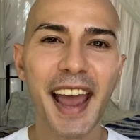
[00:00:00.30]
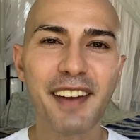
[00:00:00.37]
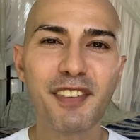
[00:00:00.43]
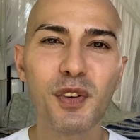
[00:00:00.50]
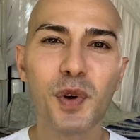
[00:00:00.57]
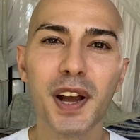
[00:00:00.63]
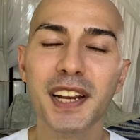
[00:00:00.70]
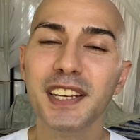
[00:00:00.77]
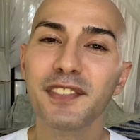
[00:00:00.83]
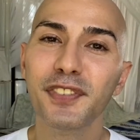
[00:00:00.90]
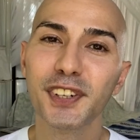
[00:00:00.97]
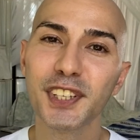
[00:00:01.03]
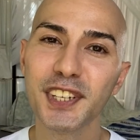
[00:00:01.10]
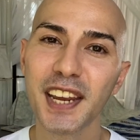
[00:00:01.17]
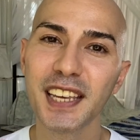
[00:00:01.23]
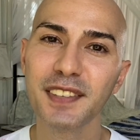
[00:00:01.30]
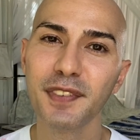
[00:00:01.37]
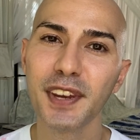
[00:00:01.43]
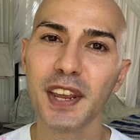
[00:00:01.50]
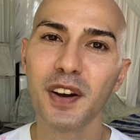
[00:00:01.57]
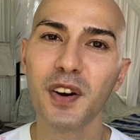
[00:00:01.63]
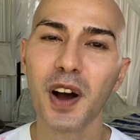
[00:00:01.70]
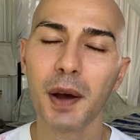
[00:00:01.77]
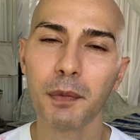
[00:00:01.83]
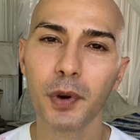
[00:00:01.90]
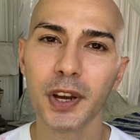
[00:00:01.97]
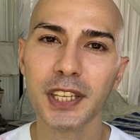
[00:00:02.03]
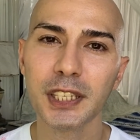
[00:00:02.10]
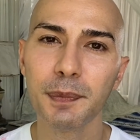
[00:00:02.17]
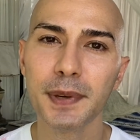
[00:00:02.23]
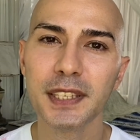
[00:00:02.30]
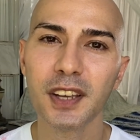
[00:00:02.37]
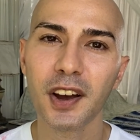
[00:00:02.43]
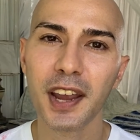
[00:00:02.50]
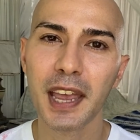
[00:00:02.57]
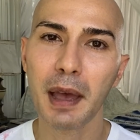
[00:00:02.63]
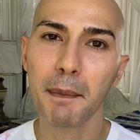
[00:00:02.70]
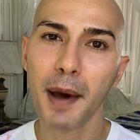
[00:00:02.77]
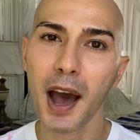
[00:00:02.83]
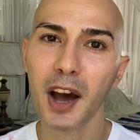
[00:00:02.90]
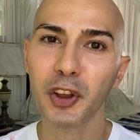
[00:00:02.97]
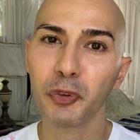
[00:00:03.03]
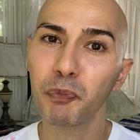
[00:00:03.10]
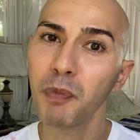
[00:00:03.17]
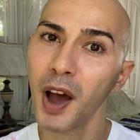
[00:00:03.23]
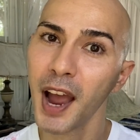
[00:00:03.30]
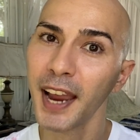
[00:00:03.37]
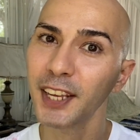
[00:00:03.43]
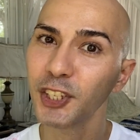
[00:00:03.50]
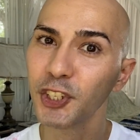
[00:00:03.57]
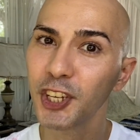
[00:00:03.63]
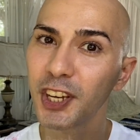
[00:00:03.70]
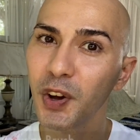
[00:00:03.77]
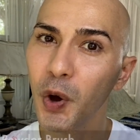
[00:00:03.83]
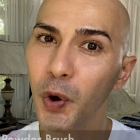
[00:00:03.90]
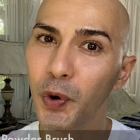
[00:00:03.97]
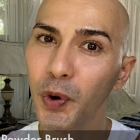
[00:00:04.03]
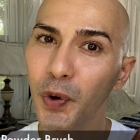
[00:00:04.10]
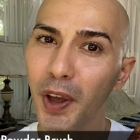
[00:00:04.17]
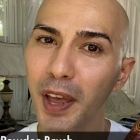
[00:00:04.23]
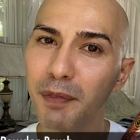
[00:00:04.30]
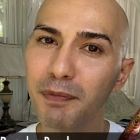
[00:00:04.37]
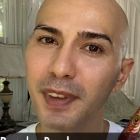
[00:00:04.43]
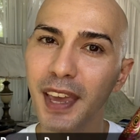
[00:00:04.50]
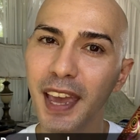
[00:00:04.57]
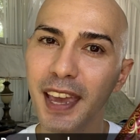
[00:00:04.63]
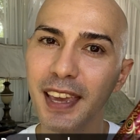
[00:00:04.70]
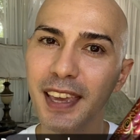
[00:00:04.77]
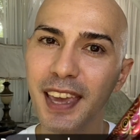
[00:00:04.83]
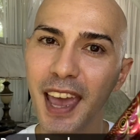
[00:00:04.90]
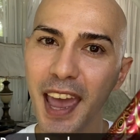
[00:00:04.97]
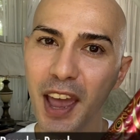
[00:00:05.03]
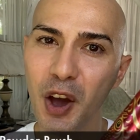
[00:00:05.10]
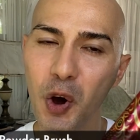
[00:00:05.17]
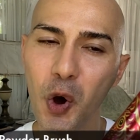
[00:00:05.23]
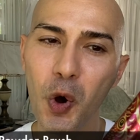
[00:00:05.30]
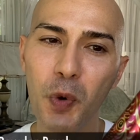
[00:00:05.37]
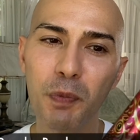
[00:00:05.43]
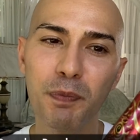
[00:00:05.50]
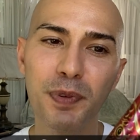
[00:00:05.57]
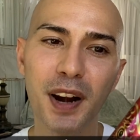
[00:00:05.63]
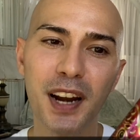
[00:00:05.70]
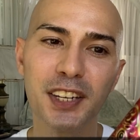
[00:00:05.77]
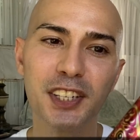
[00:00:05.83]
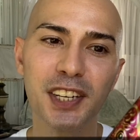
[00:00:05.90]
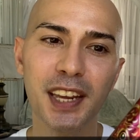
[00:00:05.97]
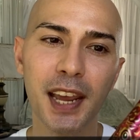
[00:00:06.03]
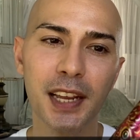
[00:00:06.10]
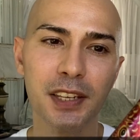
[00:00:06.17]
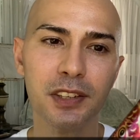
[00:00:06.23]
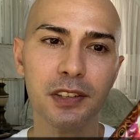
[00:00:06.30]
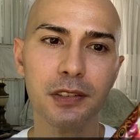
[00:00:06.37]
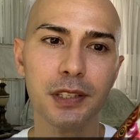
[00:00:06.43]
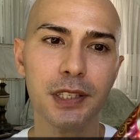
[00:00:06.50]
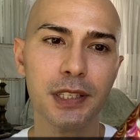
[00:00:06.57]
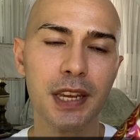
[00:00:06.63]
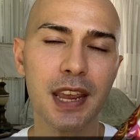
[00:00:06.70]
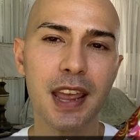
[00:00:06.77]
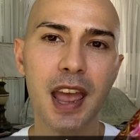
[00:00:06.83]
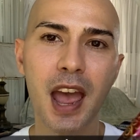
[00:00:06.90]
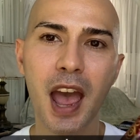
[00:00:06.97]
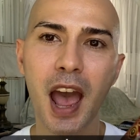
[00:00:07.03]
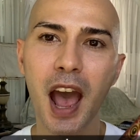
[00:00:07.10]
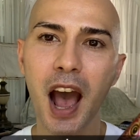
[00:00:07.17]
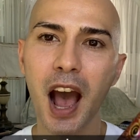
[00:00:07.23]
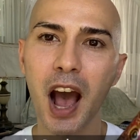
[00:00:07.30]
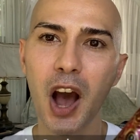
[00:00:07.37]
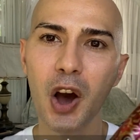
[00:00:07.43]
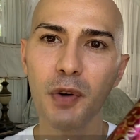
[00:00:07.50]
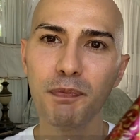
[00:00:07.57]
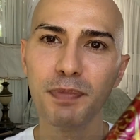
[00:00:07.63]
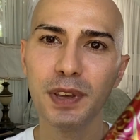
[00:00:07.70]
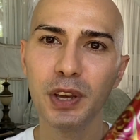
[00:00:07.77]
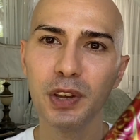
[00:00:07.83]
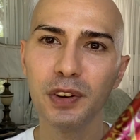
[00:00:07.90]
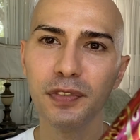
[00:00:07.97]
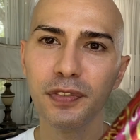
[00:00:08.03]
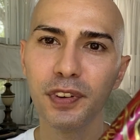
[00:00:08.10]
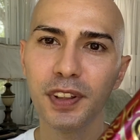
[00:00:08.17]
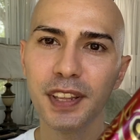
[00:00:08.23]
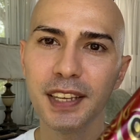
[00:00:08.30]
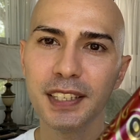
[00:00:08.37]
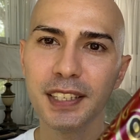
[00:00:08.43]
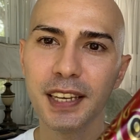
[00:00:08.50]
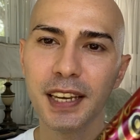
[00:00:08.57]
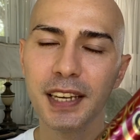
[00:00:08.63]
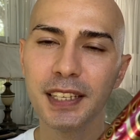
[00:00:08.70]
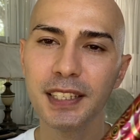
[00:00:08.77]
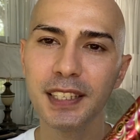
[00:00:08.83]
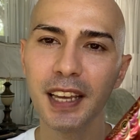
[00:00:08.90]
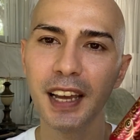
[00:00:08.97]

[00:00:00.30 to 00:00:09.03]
everyone, for today's video I'm going to be talking about my Chikuhodo MKKO brush. Can you see how beautiful this is?